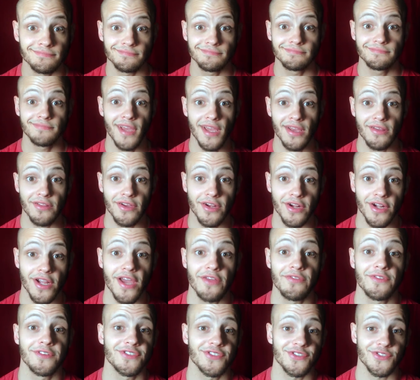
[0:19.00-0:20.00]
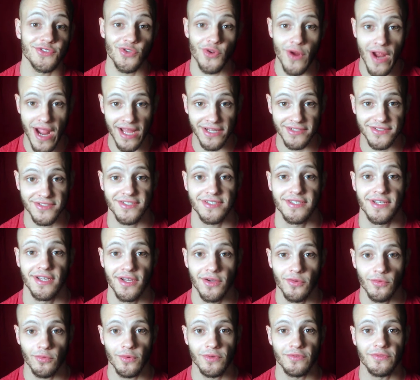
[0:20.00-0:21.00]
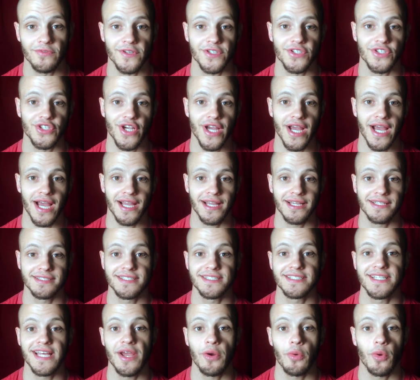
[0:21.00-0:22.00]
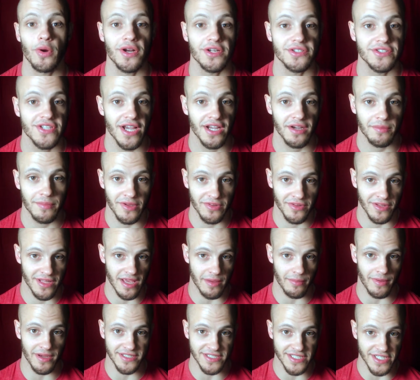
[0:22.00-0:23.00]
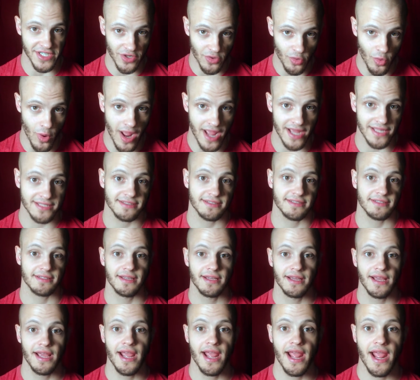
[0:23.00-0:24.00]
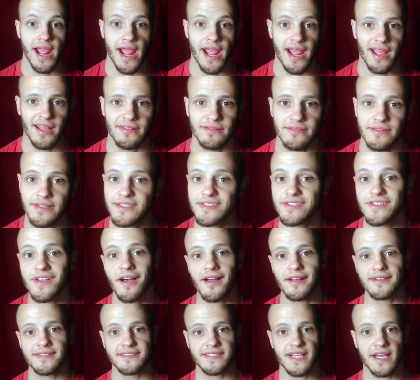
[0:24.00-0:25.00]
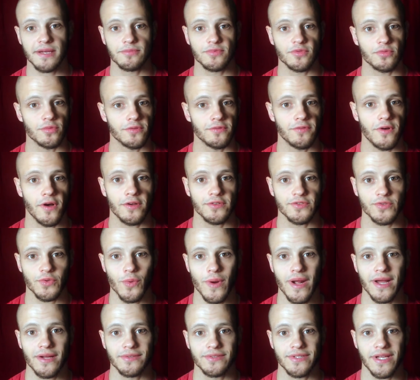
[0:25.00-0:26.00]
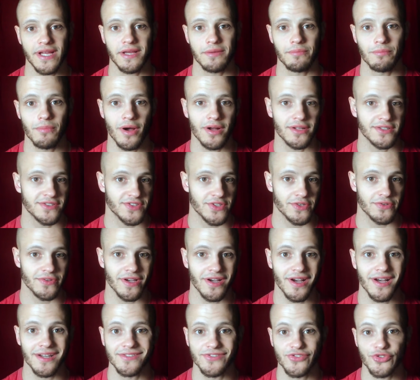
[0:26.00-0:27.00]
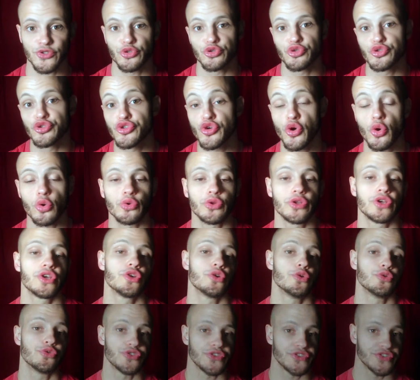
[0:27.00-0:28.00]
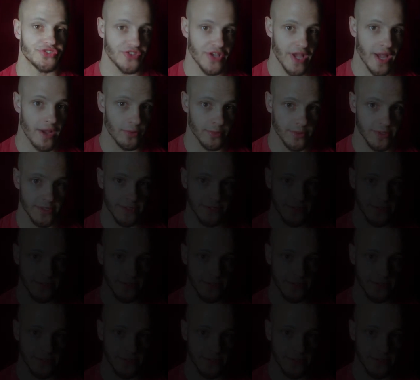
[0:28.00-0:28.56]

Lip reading: Hey there again, this is Grant with VGI. Today we're going to talk about the game idea Quiet. And this concept revolves around a monster that hunts solely using sound.